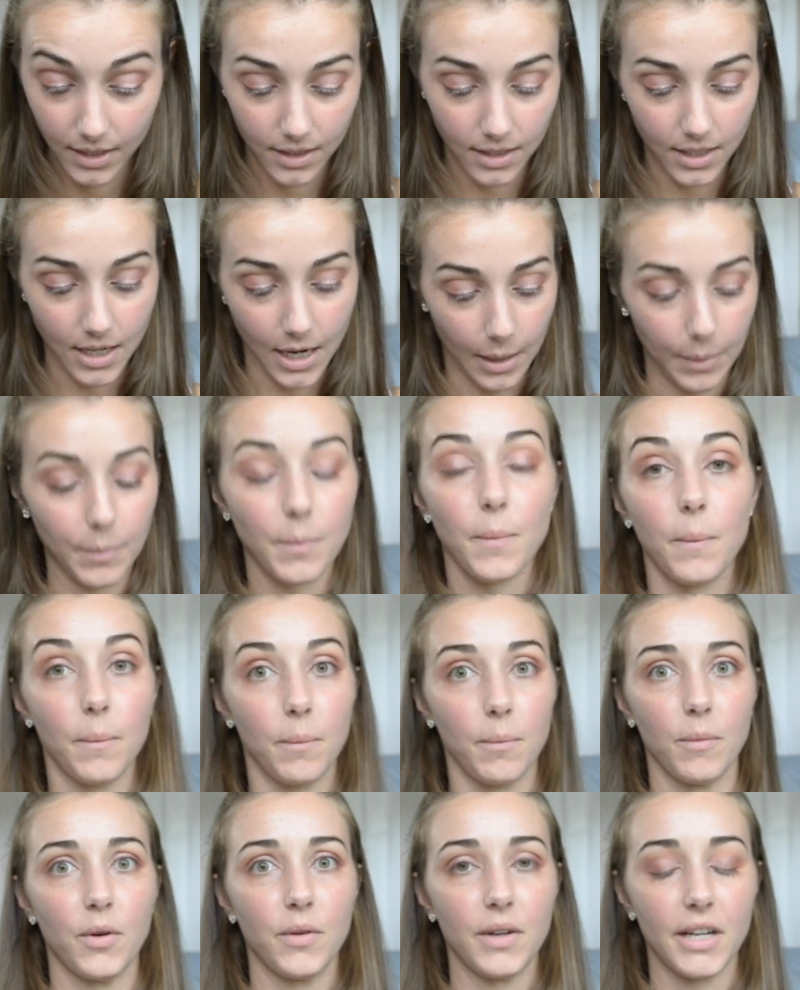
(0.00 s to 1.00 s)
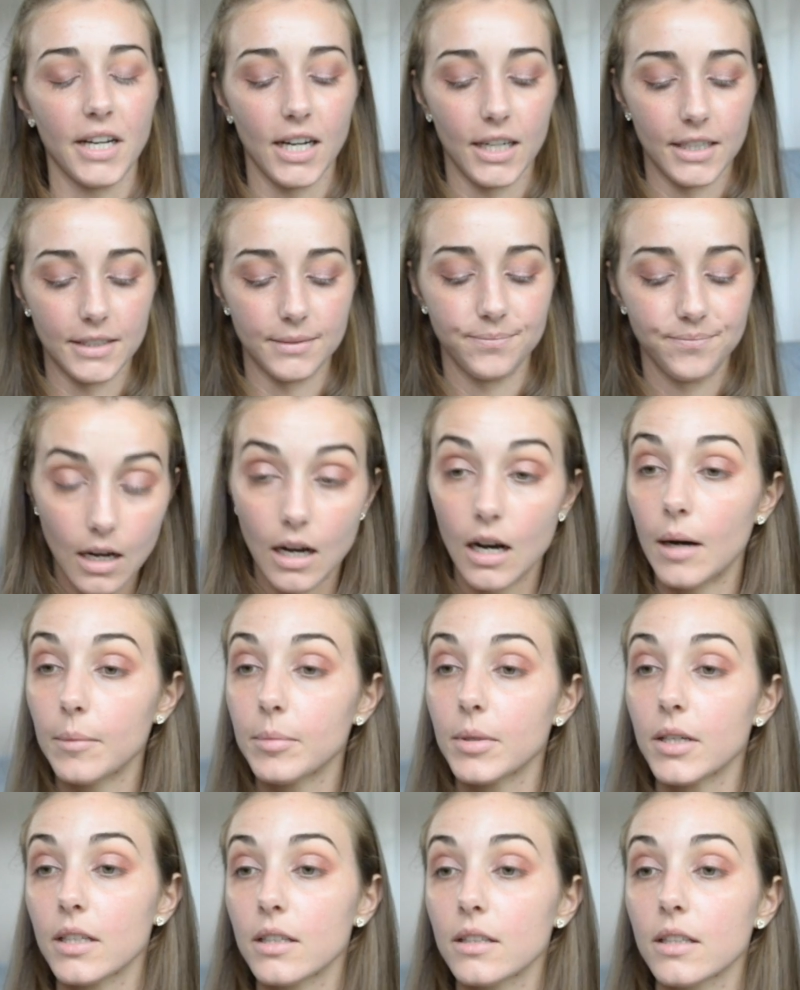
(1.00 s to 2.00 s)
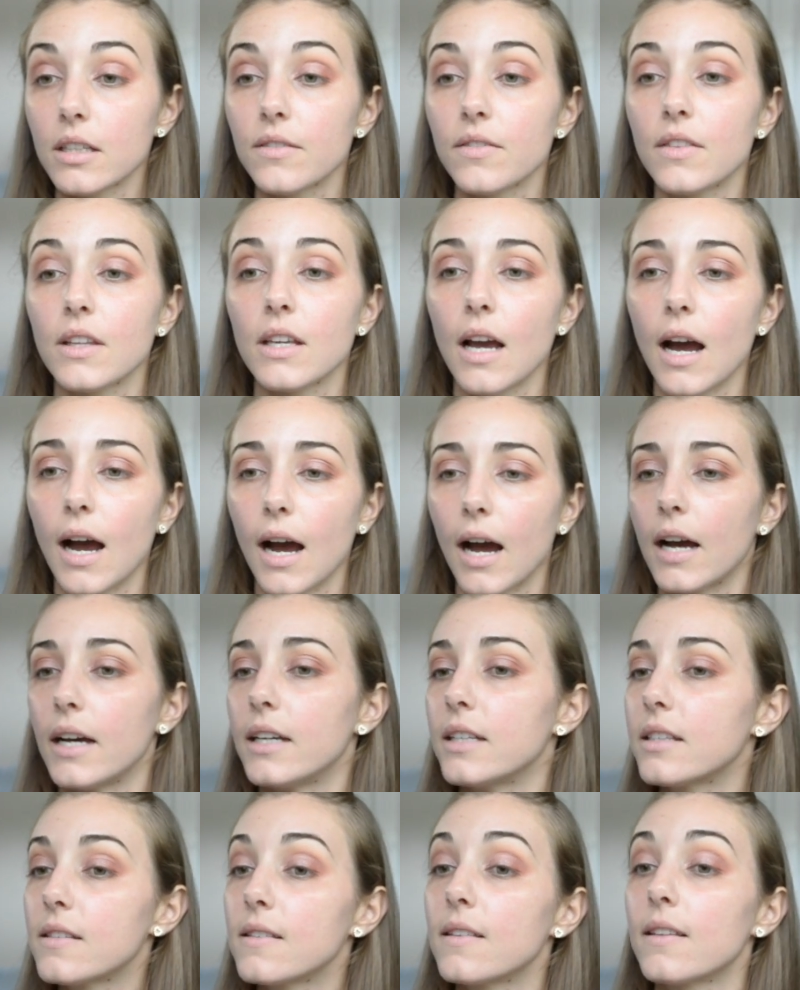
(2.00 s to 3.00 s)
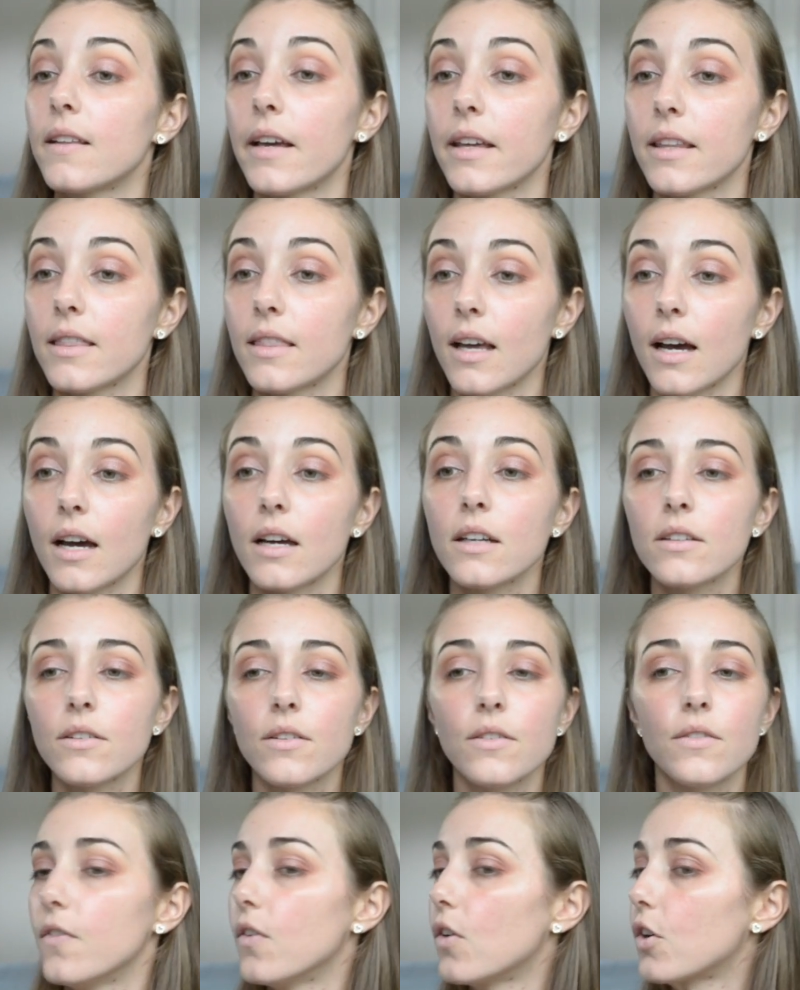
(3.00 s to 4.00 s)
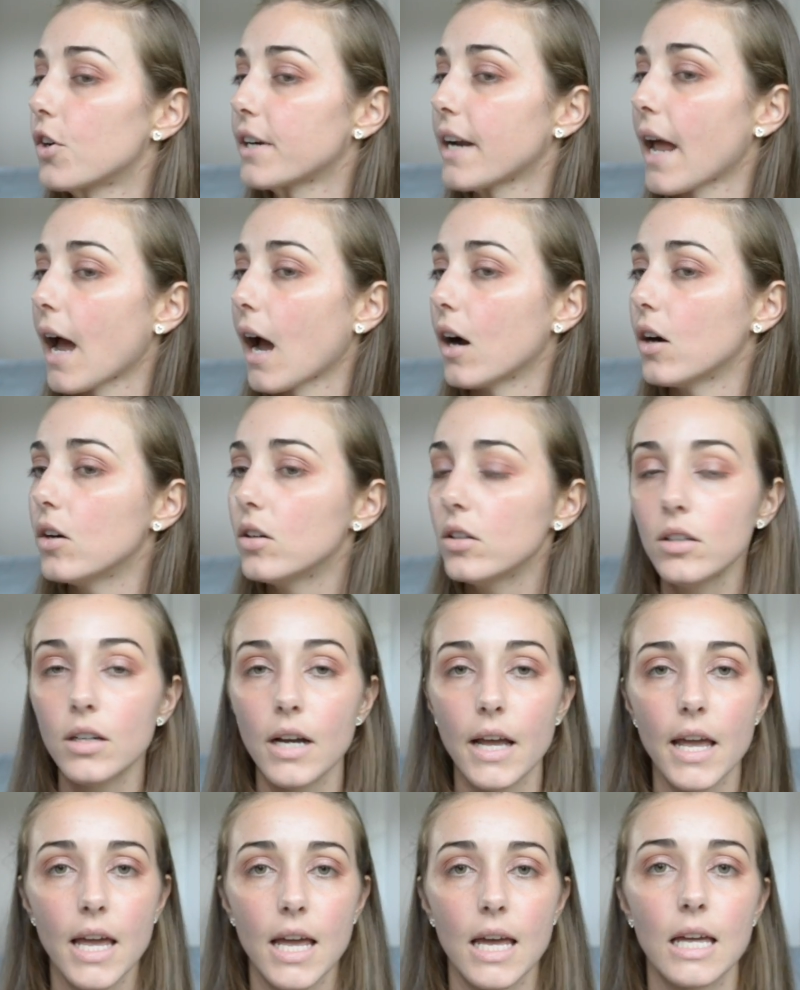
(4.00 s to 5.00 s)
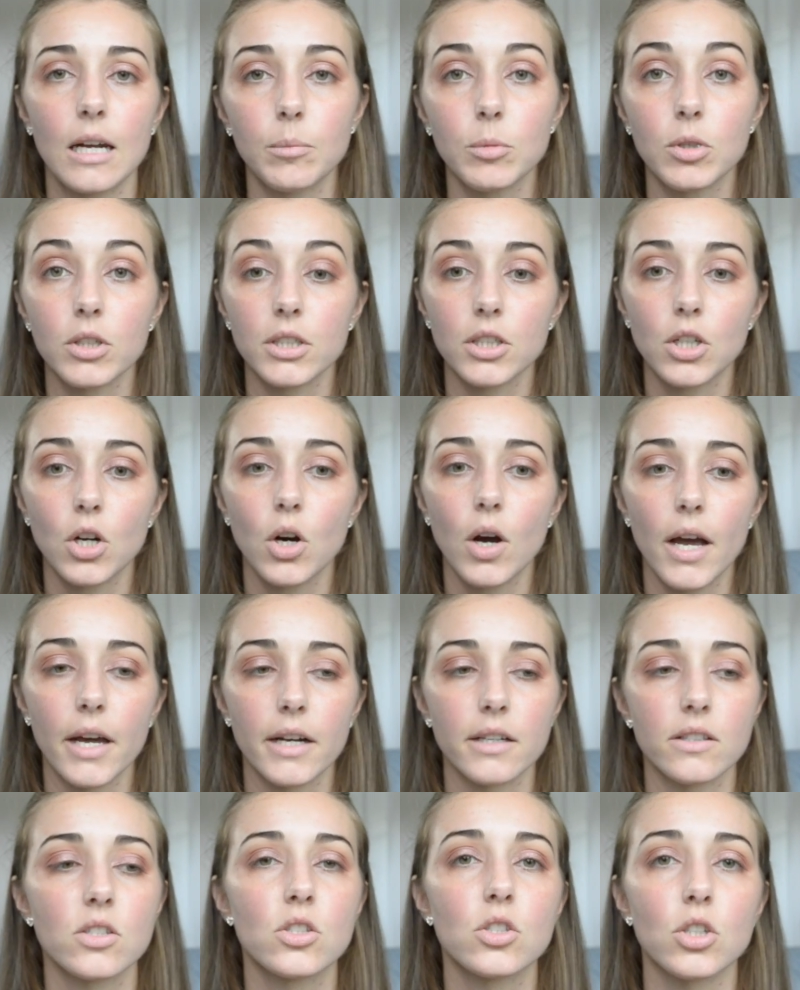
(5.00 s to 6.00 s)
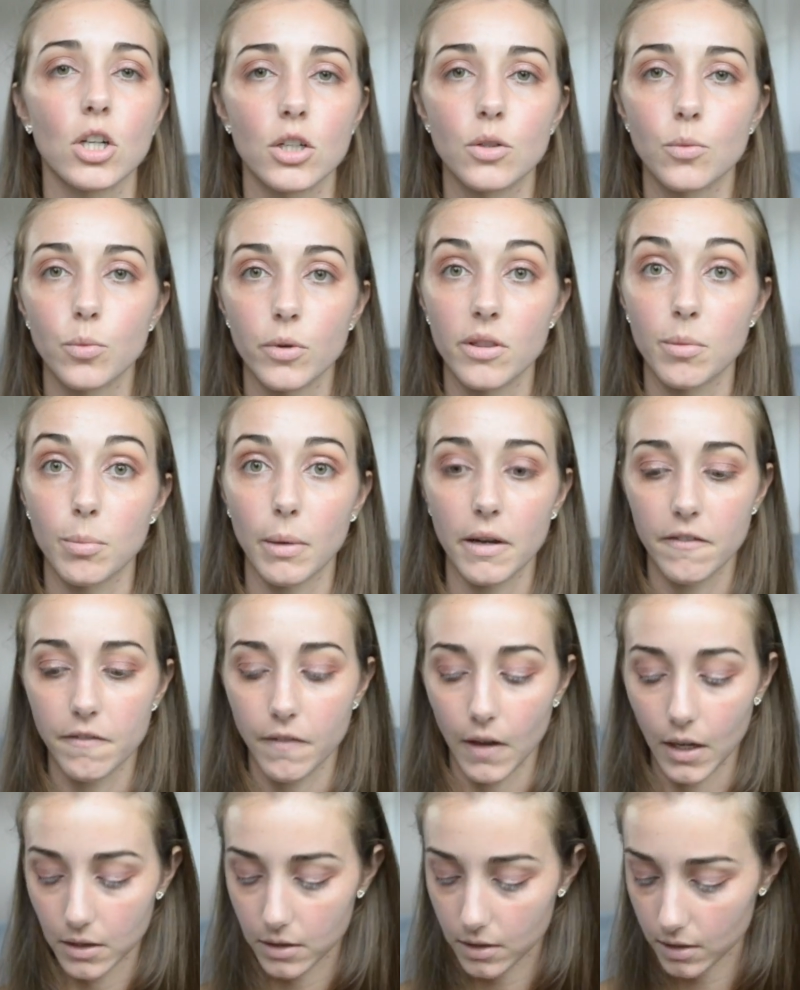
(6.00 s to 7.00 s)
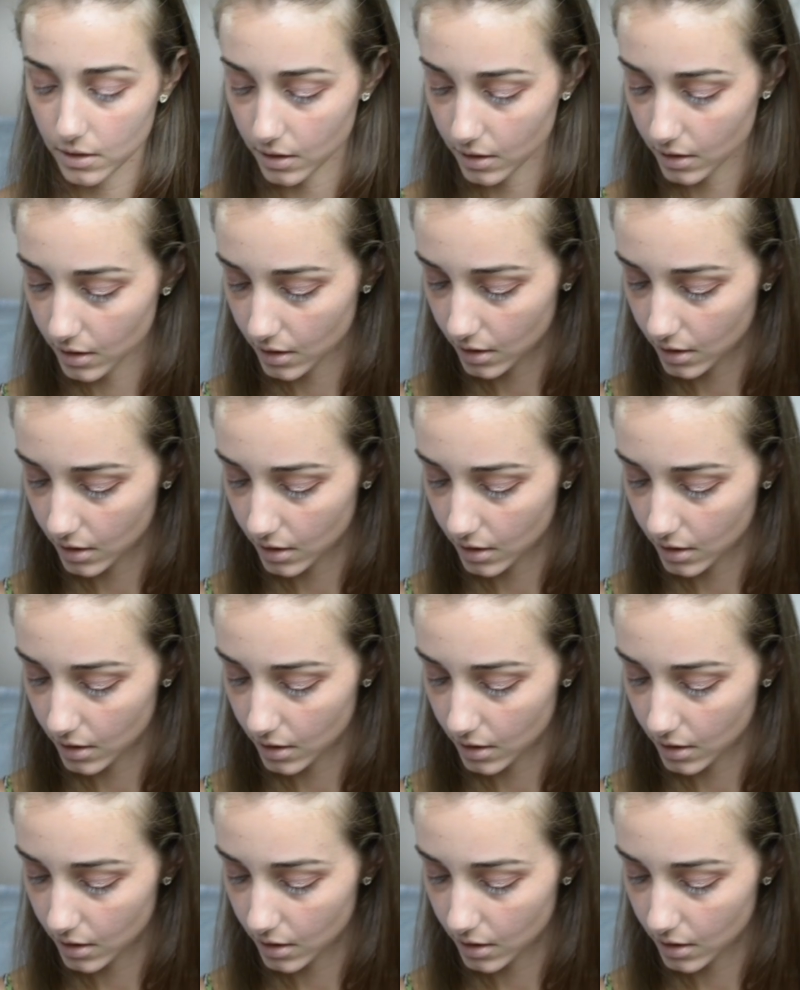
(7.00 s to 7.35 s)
Alright, moving on. I'm gonna leave the eyes like that for now, and I'm gonna go ahead and start with my face.